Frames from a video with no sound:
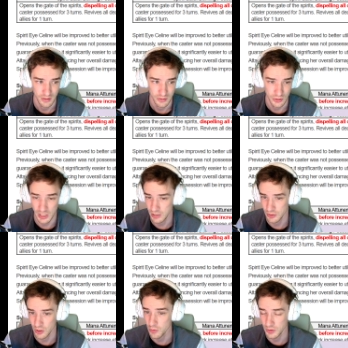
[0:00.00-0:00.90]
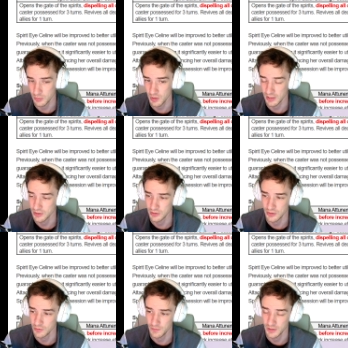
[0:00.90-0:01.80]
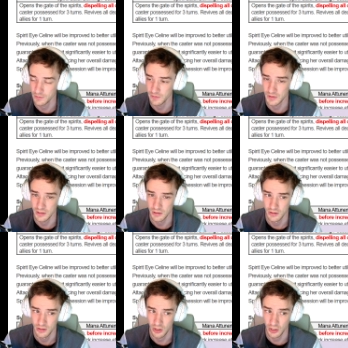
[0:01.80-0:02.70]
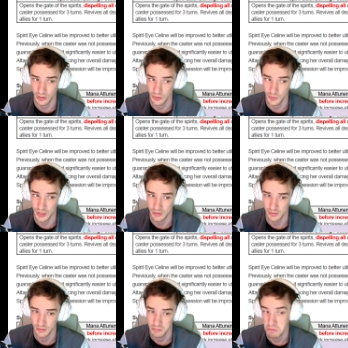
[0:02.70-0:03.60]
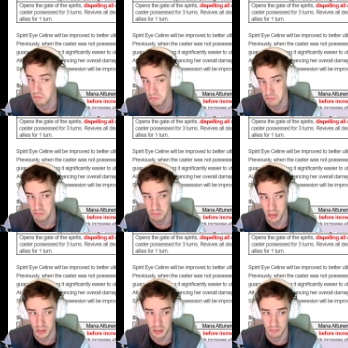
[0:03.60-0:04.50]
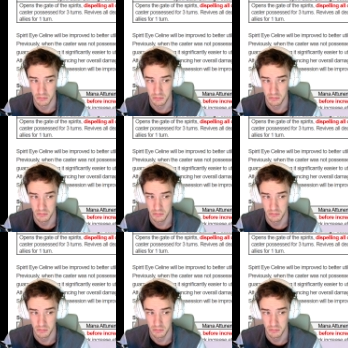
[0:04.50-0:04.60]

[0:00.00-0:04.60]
And it always procs. It's no 50-50 on it as well. Pretty good.